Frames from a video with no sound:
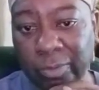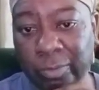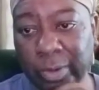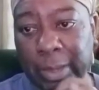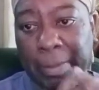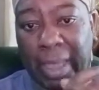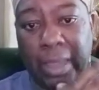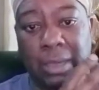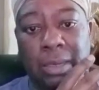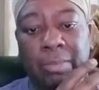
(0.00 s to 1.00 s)
real
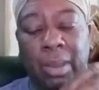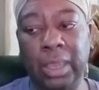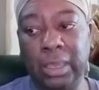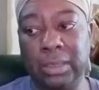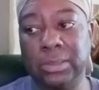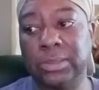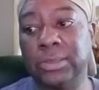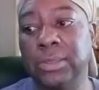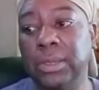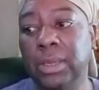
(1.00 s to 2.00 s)
bad in my
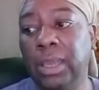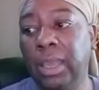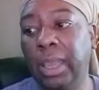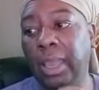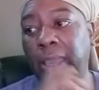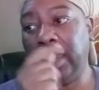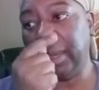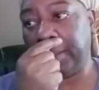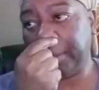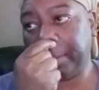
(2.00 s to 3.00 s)
hands.
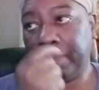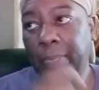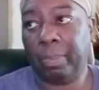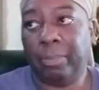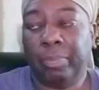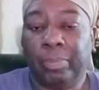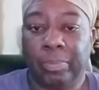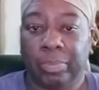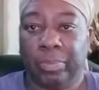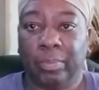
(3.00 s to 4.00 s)
And
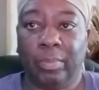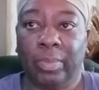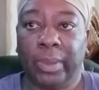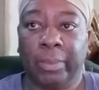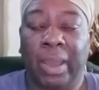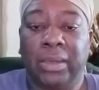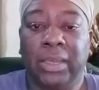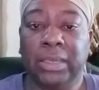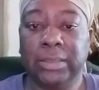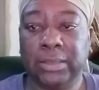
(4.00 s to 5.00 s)
my
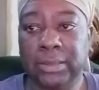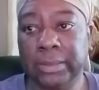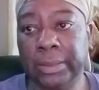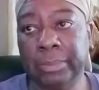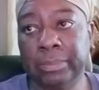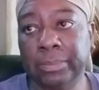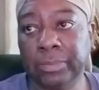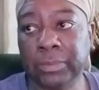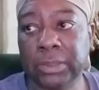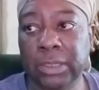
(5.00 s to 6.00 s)
niece,
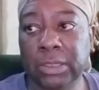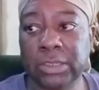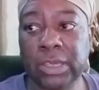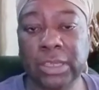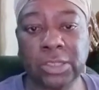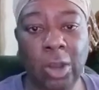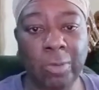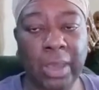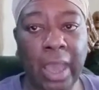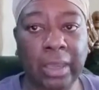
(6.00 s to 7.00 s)
she had told
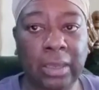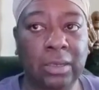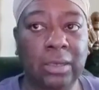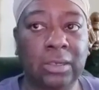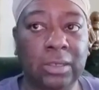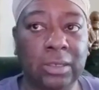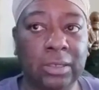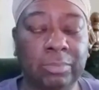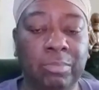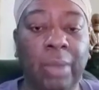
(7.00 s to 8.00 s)
me I can
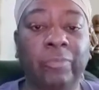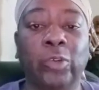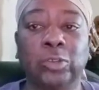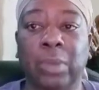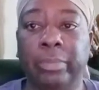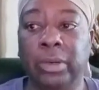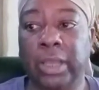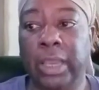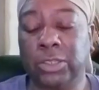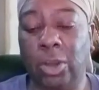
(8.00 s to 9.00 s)
my brother
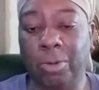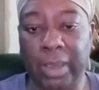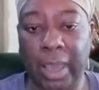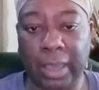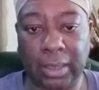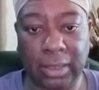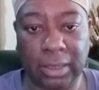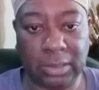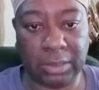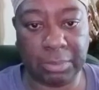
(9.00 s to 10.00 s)
had told me I can
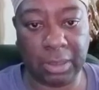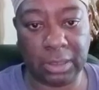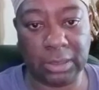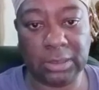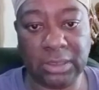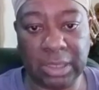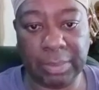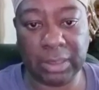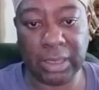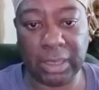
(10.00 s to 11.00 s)
get some
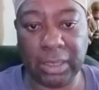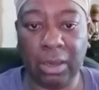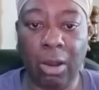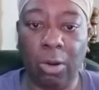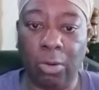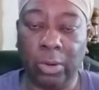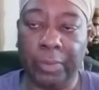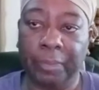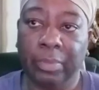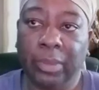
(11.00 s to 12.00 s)
CBD
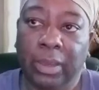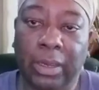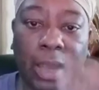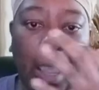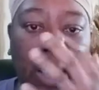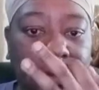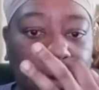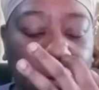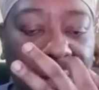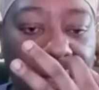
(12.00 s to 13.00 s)
oil. And I asked
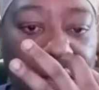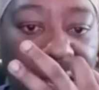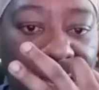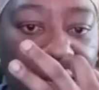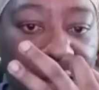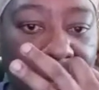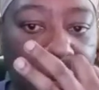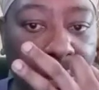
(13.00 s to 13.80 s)
him what kind,